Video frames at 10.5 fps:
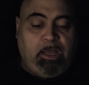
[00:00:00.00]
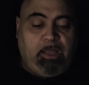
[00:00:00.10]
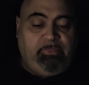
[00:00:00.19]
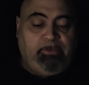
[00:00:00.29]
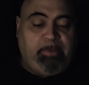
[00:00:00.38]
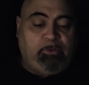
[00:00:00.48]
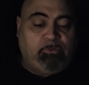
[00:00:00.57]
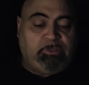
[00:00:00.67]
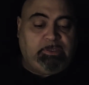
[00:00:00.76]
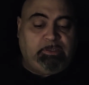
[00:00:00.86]
On the
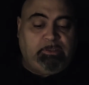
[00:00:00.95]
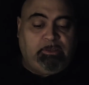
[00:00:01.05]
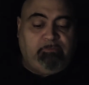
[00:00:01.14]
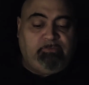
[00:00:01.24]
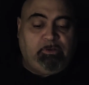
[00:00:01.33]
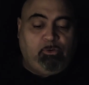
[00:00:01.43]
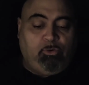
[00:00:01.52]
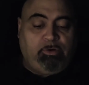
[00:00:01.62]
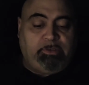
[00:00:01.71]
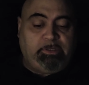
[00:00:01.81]
mountain of the
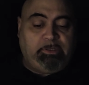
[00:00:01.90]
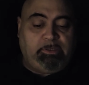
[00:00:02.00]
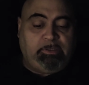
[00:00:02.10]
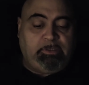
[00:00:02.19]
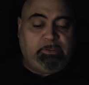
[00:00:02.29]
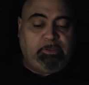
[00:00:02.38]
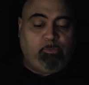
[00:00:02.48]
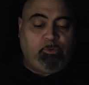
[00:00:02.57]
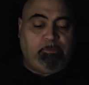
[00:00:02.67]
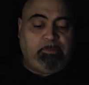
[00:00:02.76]
Lord it
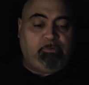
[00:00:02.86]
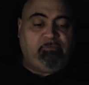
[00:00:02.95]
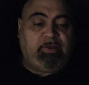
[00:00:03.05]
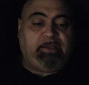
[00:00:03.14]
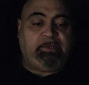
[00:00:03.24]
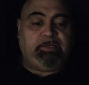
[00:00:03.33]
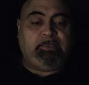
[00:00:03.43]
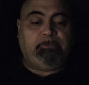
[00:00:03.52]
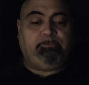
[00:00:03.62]
will be provided.